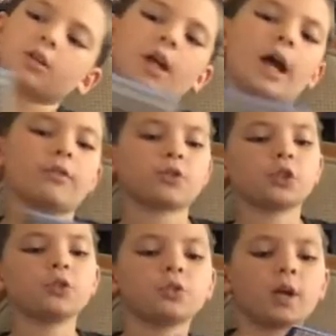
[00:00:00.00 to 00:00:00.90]
After
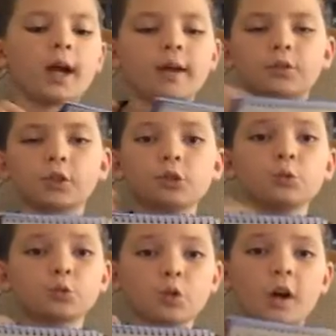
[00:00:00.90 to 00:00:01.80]
you
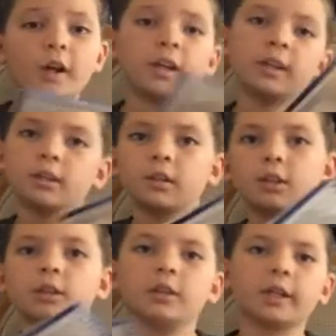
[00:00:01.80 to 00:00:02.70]
draw it,
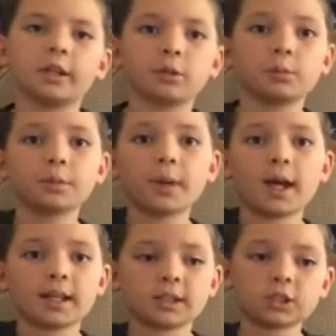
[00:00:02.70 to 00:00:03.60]
then you would
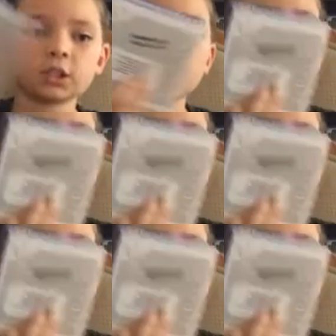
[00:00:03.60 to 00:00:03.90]
pass.